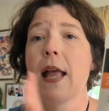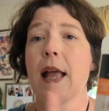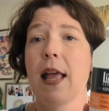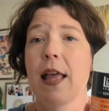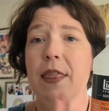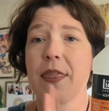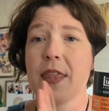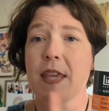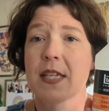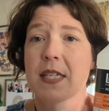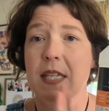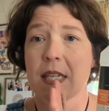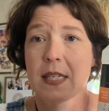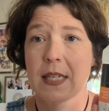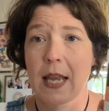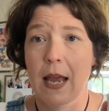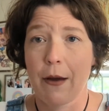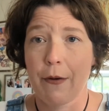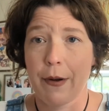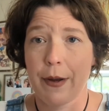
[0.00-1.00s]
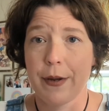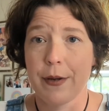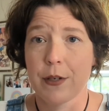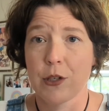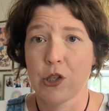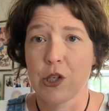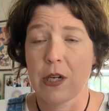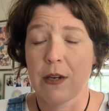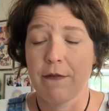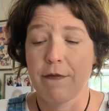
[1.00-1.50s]
And this is how I
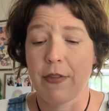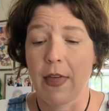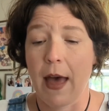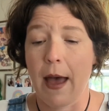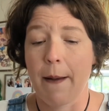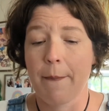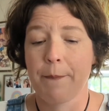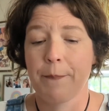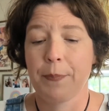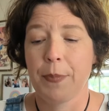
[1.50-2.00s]
achieve that.